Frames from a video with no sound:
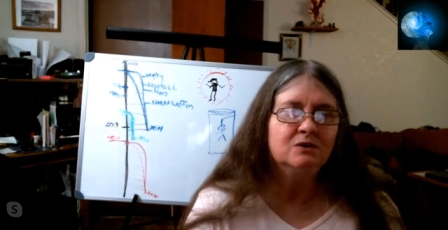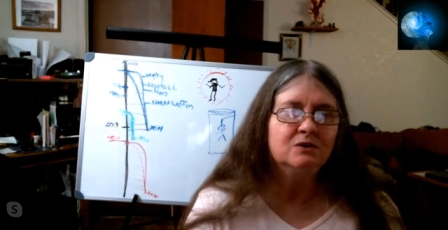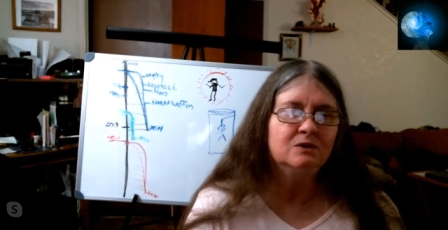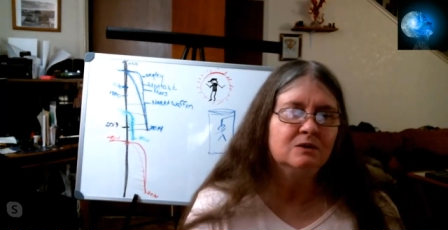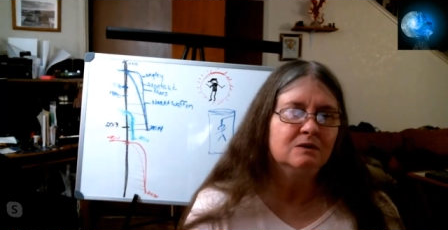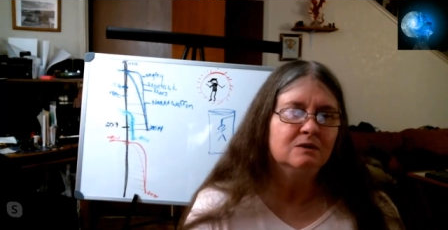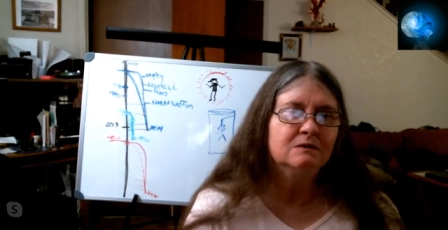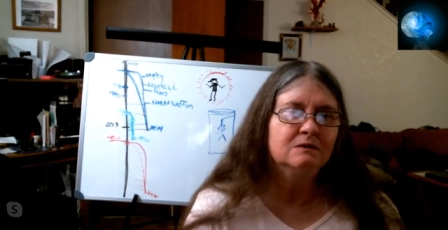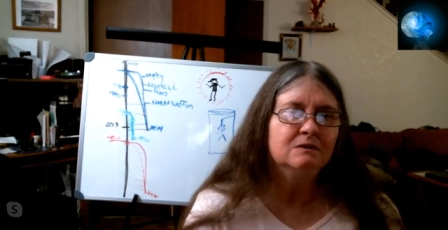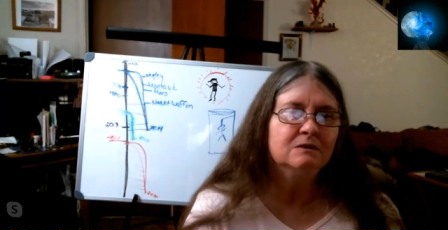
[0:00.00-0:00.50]

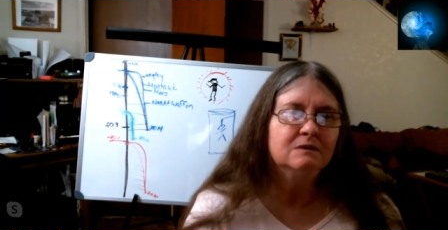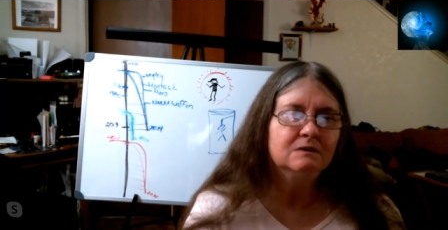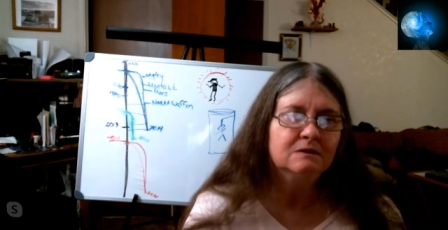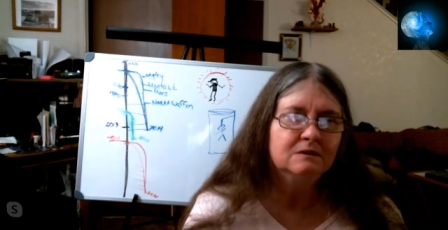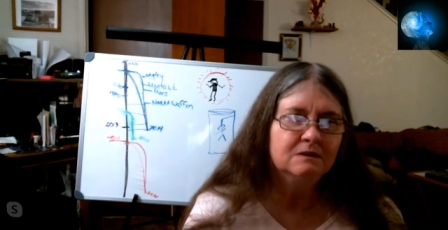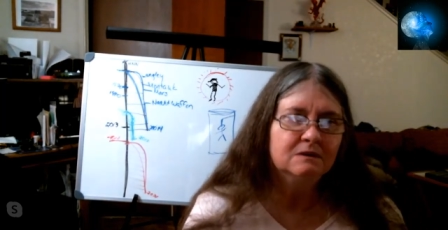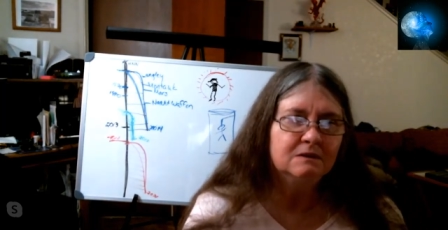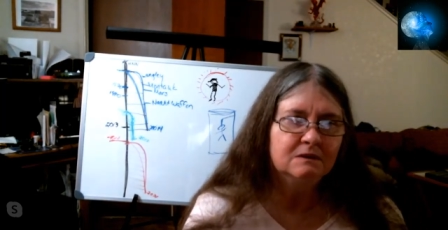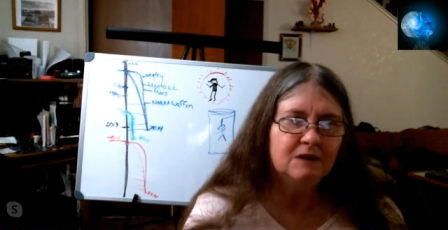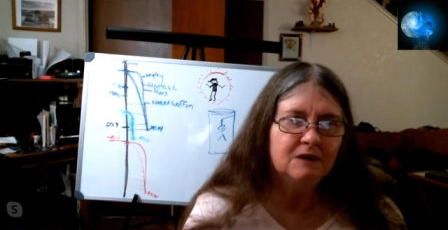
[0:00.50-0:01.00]
to
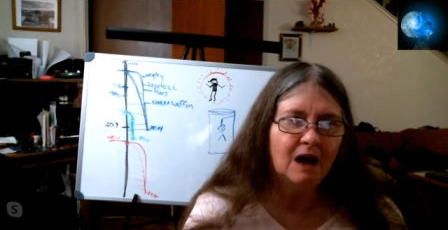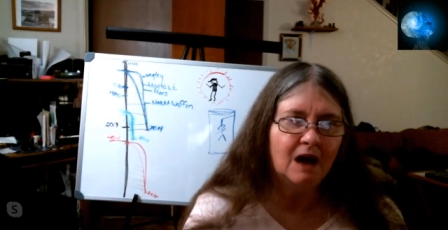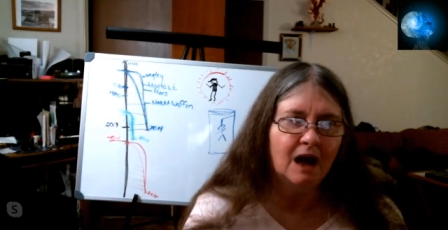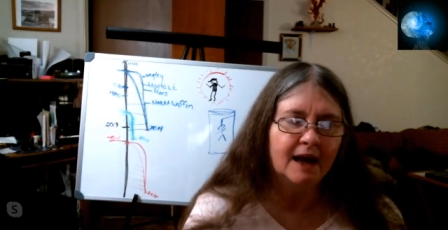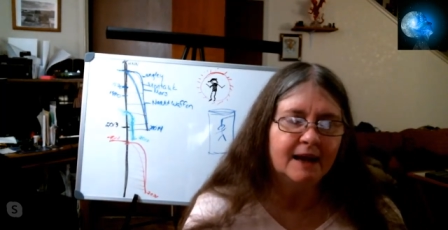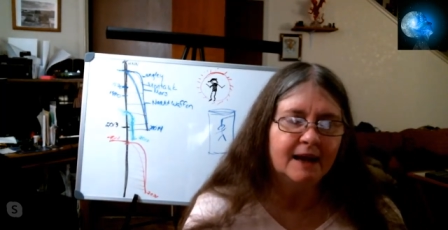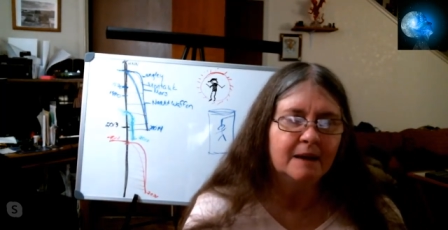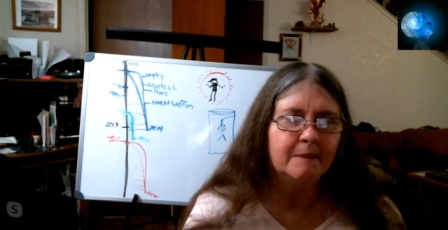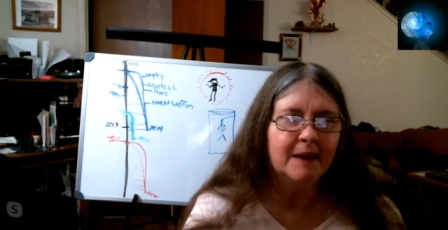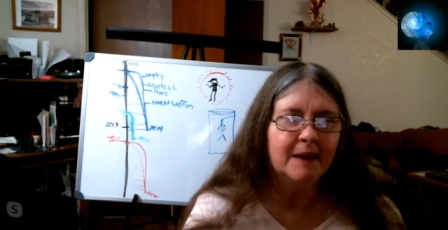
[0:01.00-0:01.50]

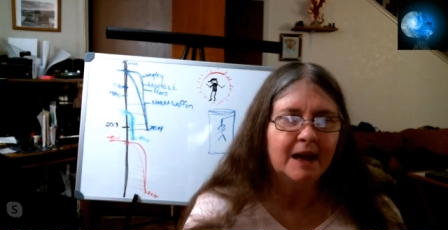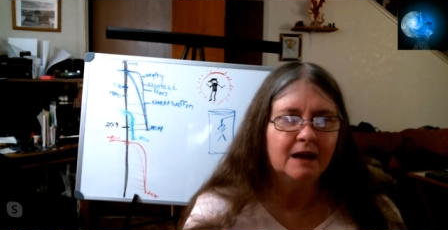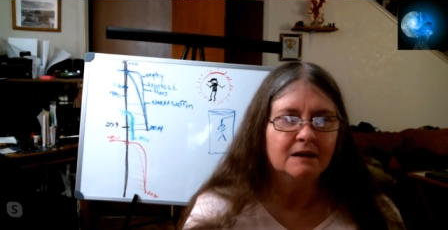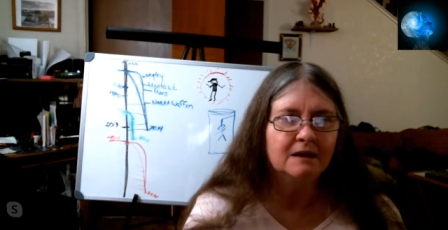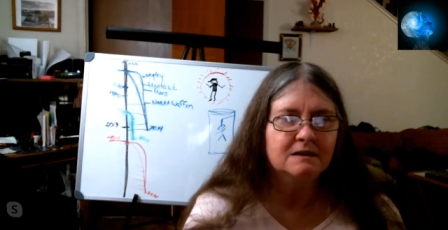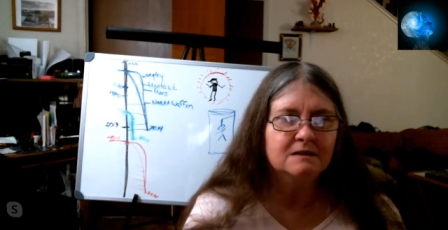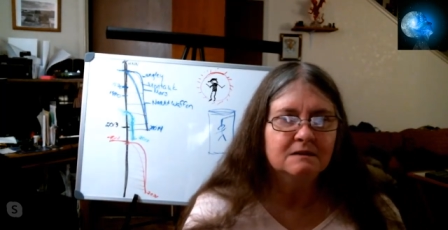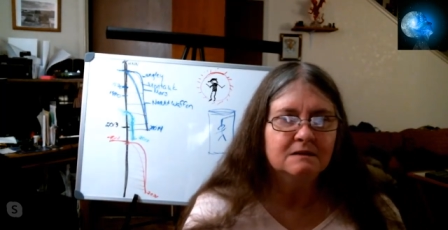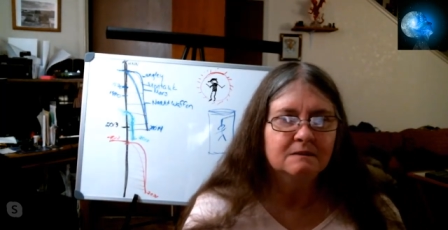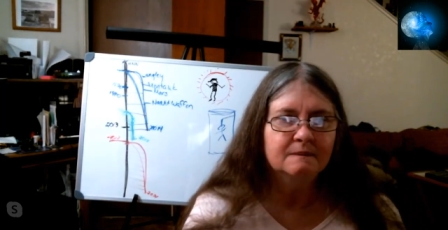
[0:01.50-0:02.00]
high
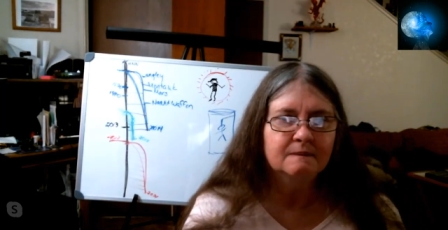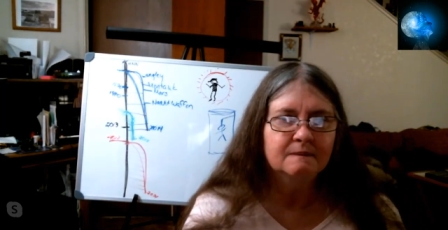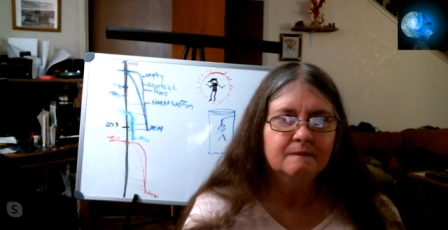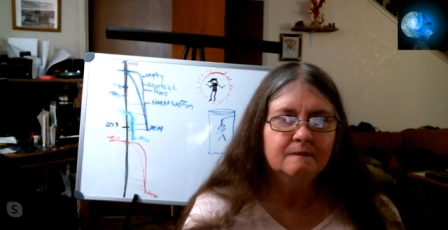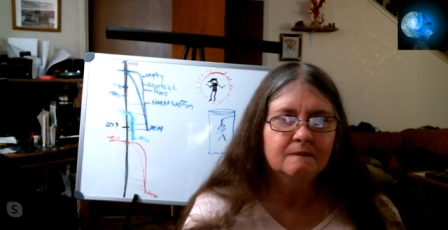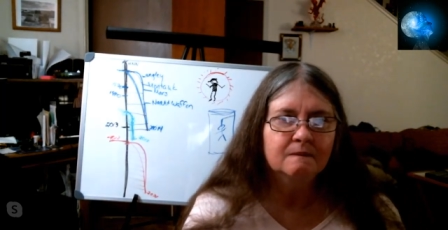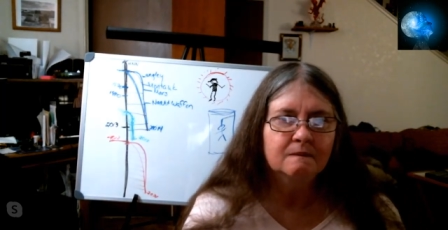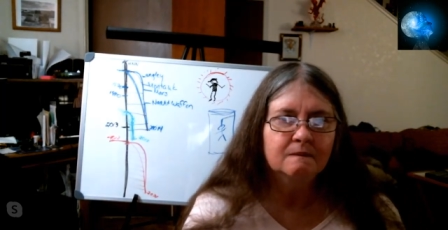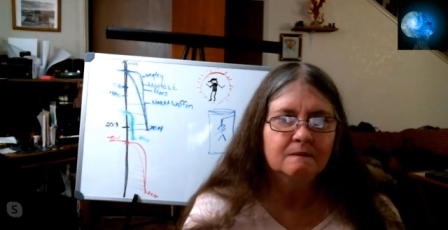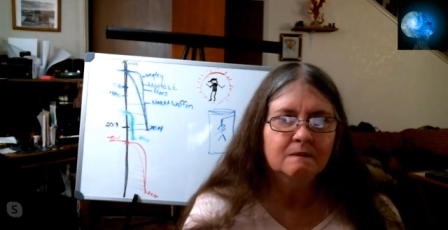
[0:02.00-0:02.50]

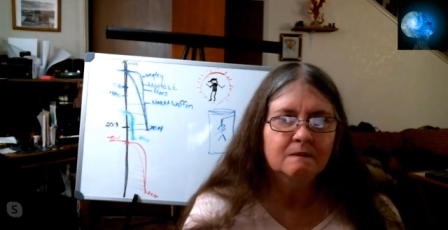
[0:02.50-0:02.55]
command.